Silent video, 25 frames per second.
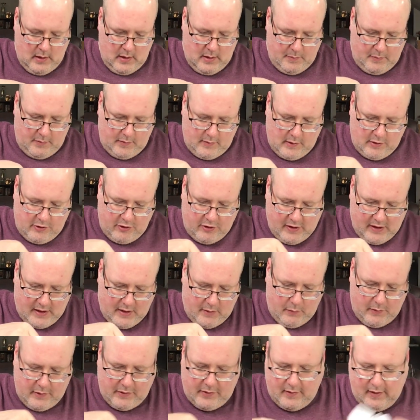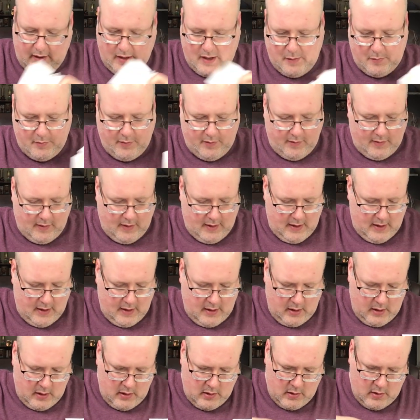stitching it with
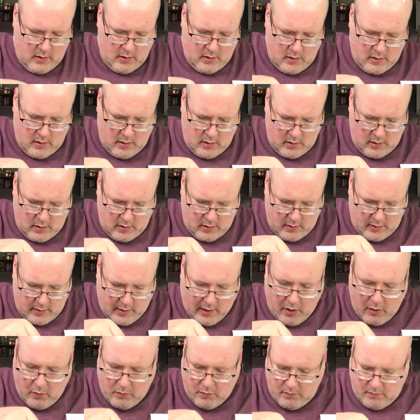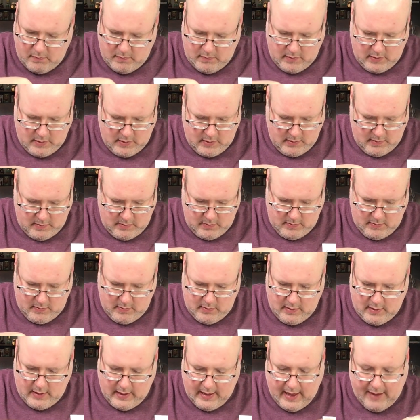DMC. No,
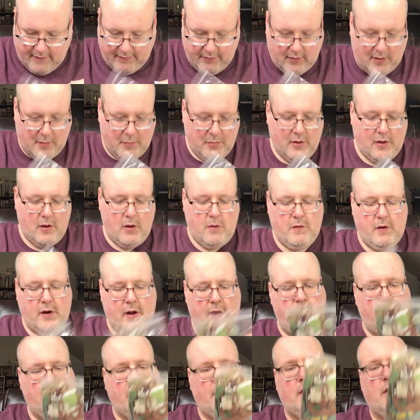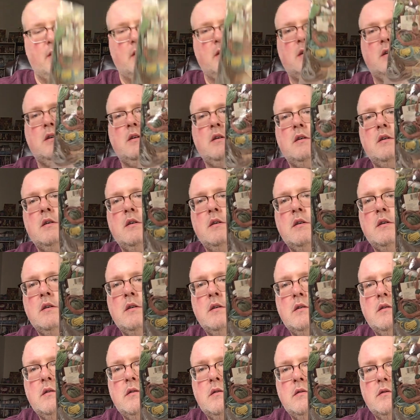I have some of the overdyes.
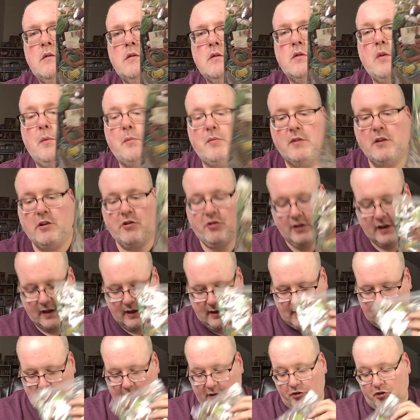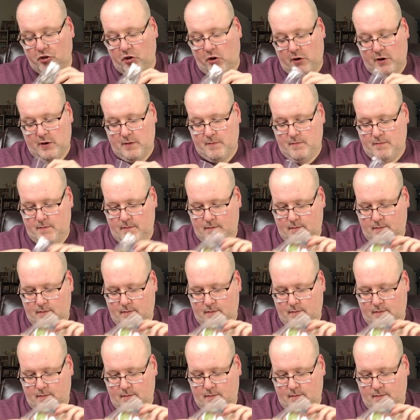So I'm stitching it as charted.